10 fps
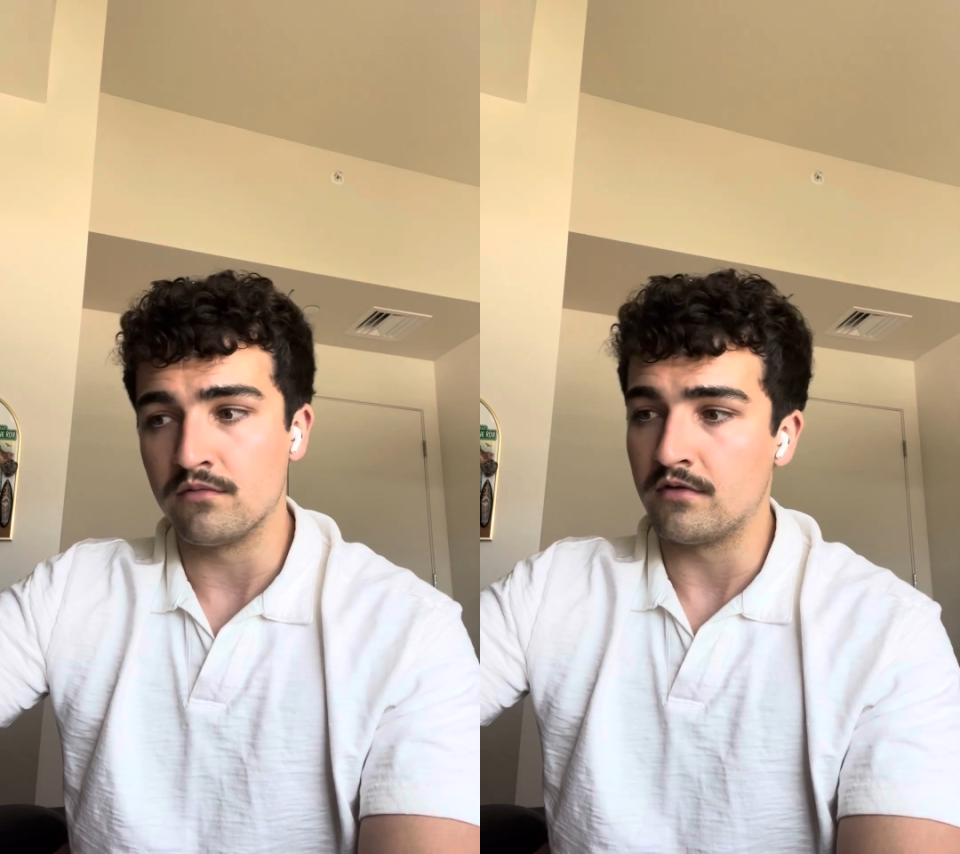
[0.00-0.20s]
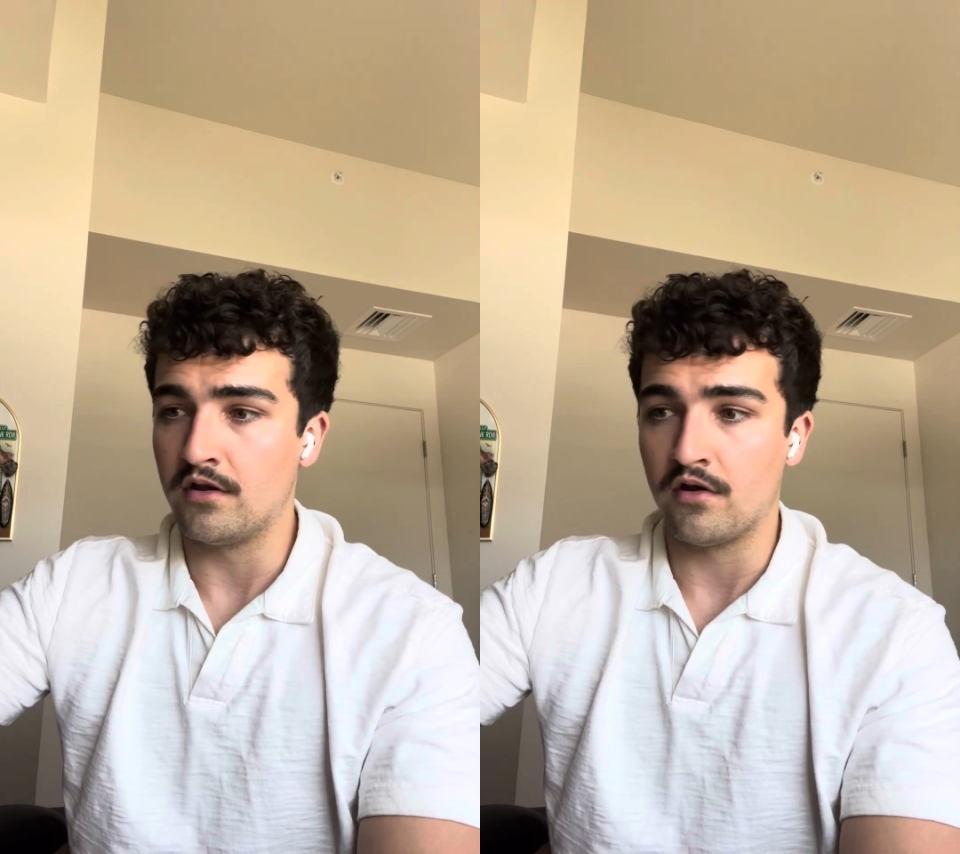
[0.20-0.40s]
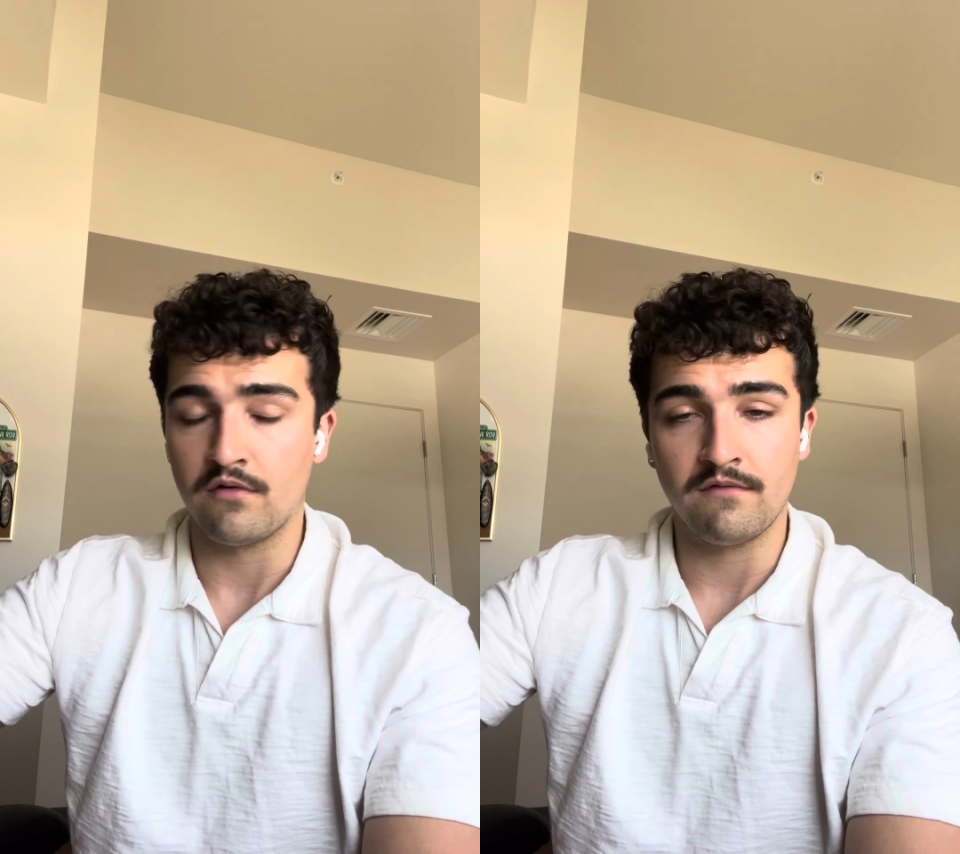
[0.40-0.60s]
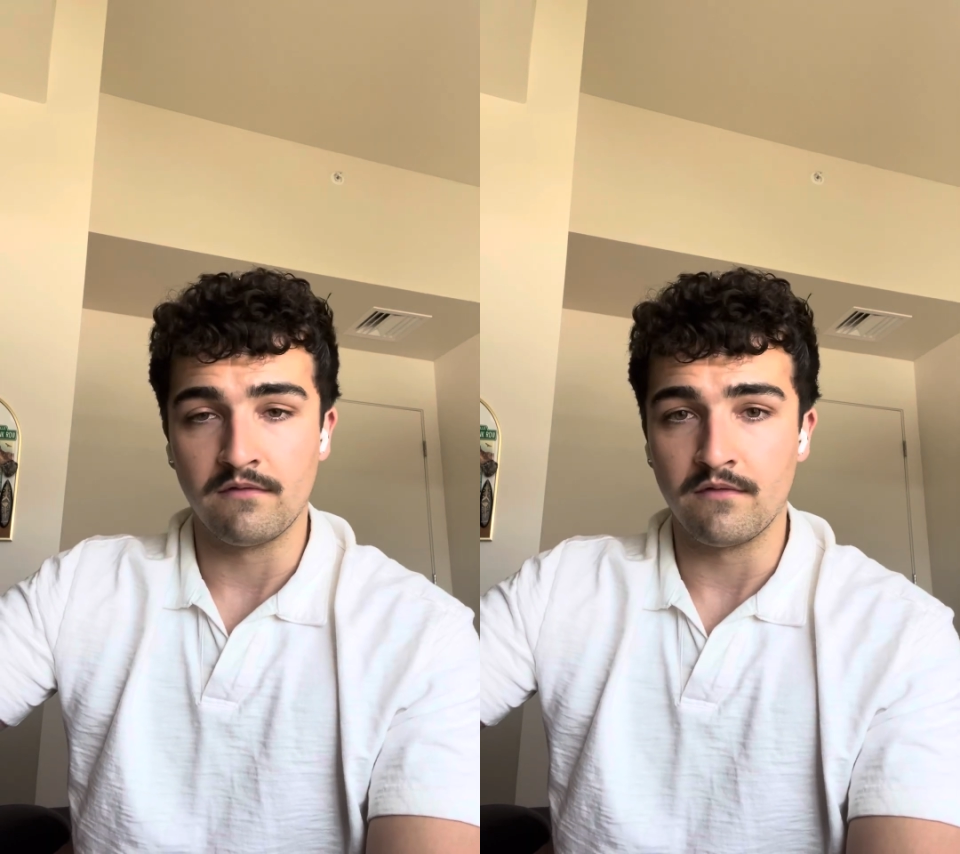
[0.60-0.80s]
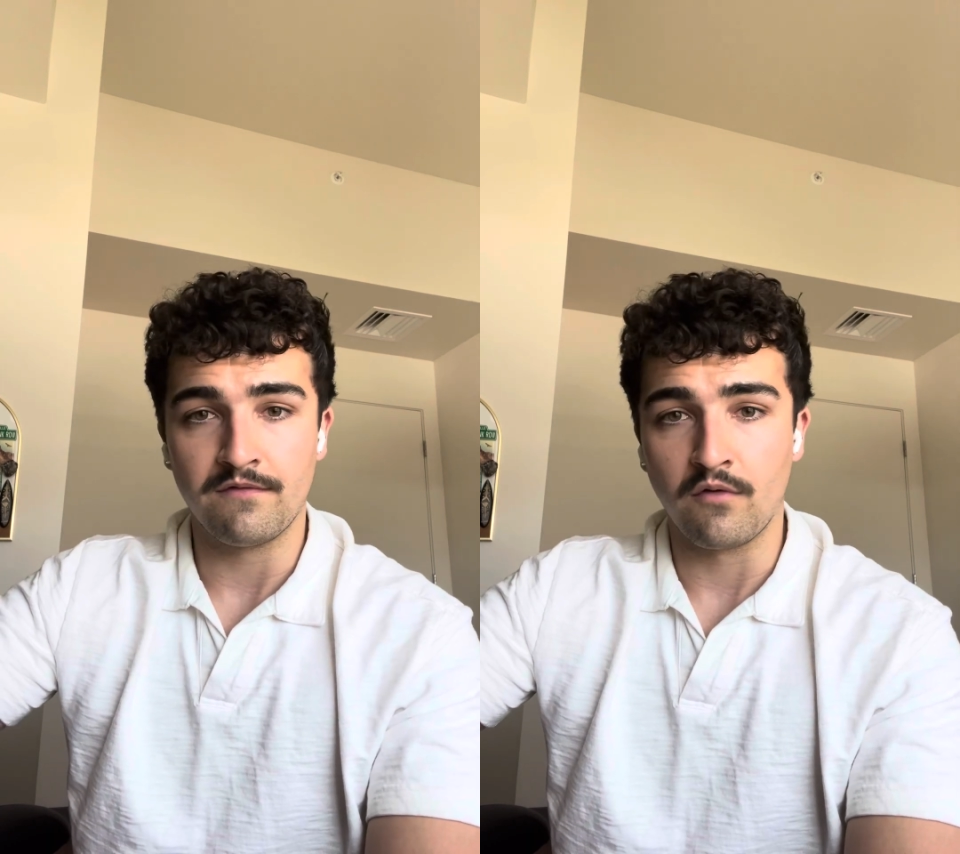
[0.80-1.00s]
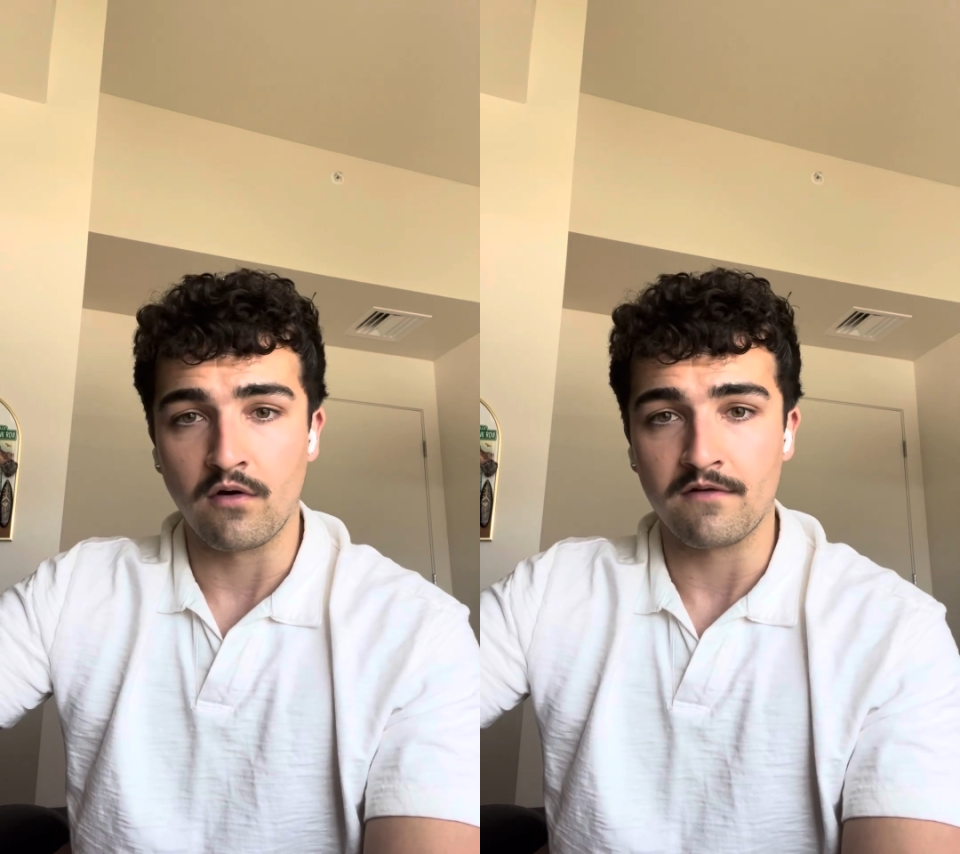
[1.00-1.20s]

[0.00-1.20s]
4